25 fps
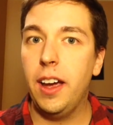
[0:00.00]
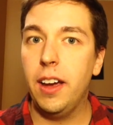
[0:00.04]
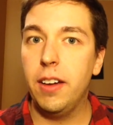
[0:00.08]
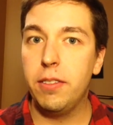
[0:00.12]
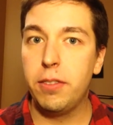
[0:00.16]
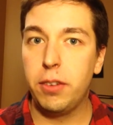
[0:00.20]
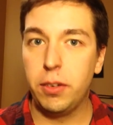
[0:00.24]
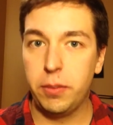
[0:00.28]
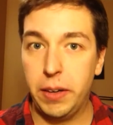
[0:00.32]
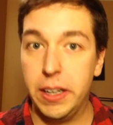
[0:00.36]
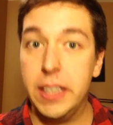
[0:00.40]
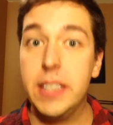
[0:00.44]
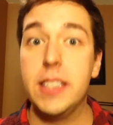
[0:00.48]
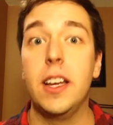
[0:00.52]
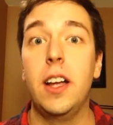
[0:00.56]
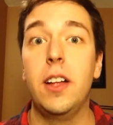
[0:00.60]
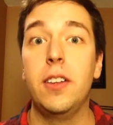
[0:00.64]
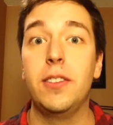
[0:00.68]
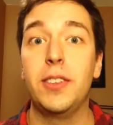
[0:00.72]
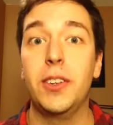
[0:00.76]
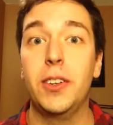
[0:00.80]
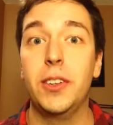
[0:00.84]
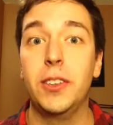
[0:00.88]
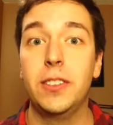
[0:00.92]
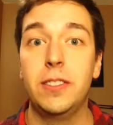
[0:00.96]
for my cell
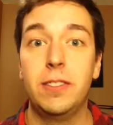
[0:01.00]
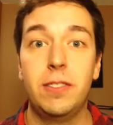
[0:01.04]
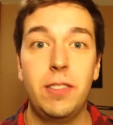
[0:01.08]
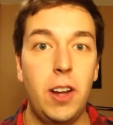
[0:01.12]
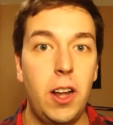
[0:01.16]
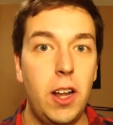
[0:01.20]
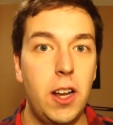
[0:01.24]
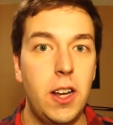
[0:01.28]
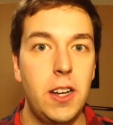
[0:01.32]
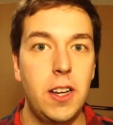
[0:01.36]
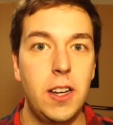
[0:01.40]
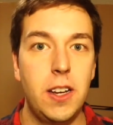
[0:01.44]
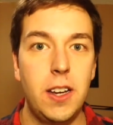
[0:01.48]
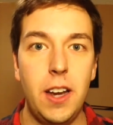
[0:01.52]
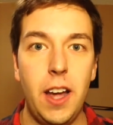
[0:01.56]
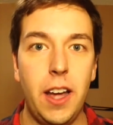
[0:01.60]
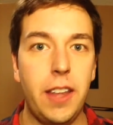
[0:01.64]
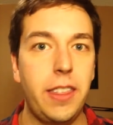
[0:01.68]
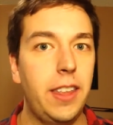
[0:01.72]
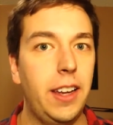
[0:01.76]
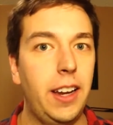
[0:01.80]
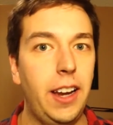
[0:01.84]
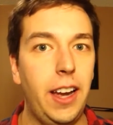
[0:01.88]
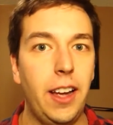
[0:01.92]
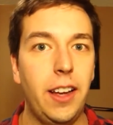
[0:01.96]
phone,
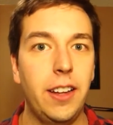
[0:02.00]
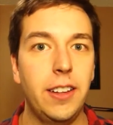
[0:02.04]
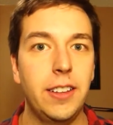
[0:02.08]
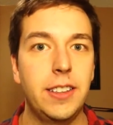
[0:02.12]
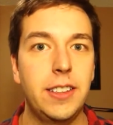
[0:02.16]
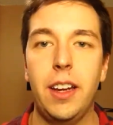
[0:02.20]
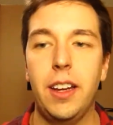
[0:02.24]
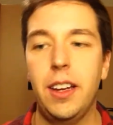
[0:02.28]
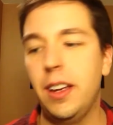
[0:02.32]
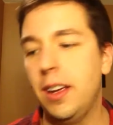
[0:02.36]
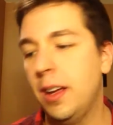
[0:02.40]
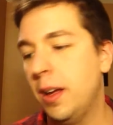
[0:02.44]
nothing else.